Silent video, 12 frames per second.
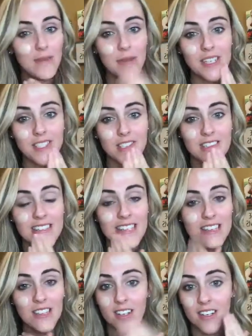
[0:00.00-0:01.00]
makes your
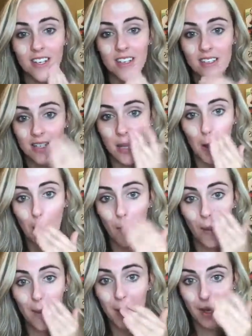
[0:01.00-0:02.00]
skin look
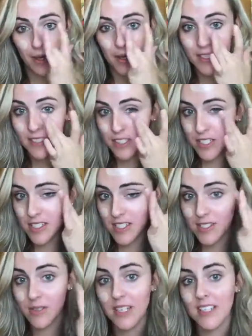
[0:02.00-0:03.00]
way better in just
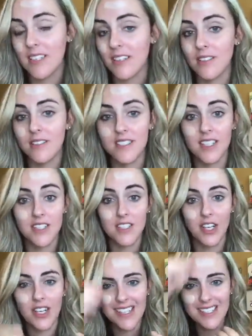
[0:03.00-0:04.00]
this quick little
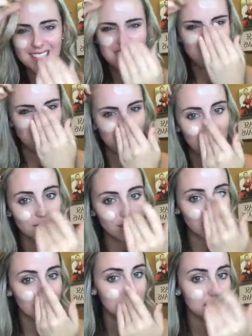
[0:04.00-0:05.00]
sunscreen, and it doesn't
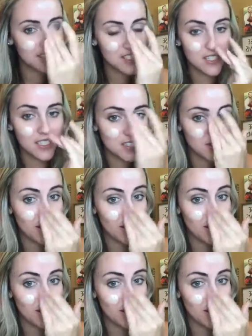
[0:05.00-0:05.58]
feel like sunscreen.